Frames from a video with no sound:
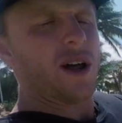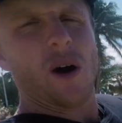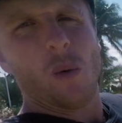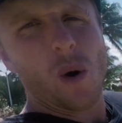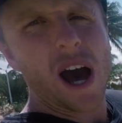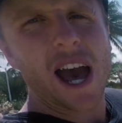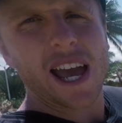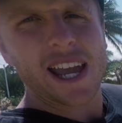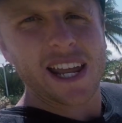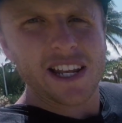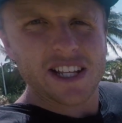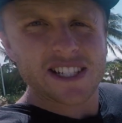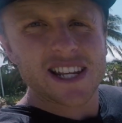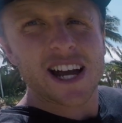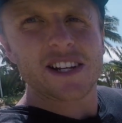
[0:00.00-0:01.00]
away and you
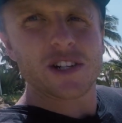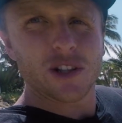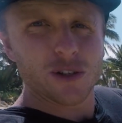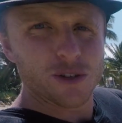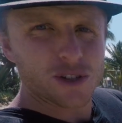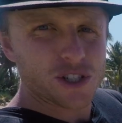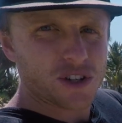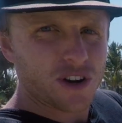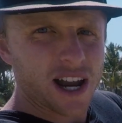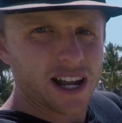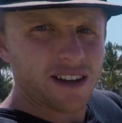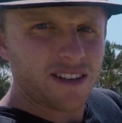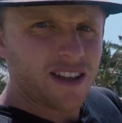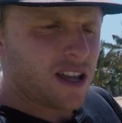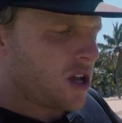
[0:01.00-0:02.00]
start to lose ground.
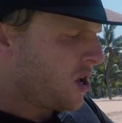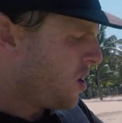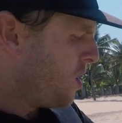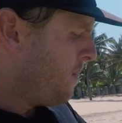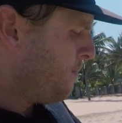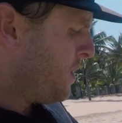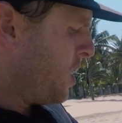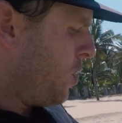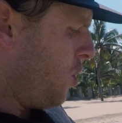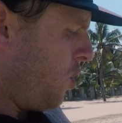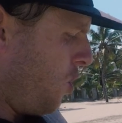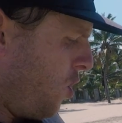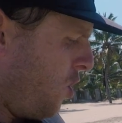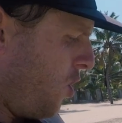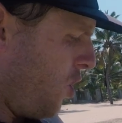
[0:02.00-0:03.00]

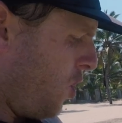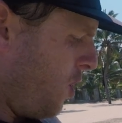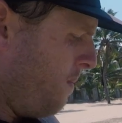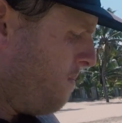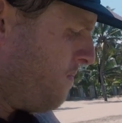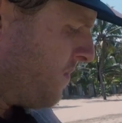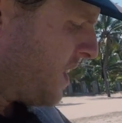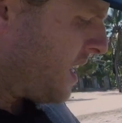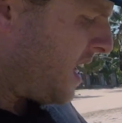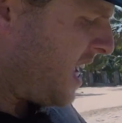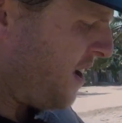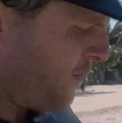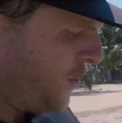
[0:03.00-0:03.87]
Or if